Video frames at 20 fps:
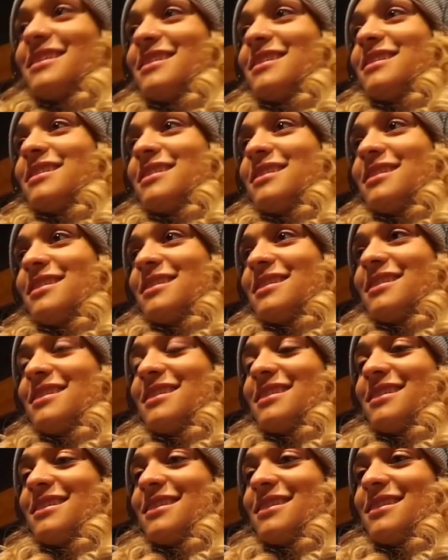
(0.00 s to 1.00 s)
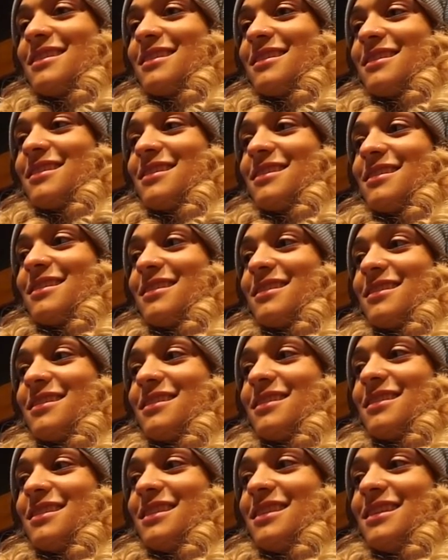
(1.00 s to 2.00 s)

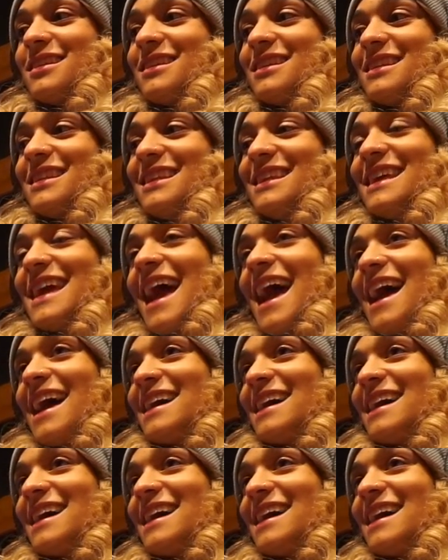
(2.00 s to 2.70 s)
(silence)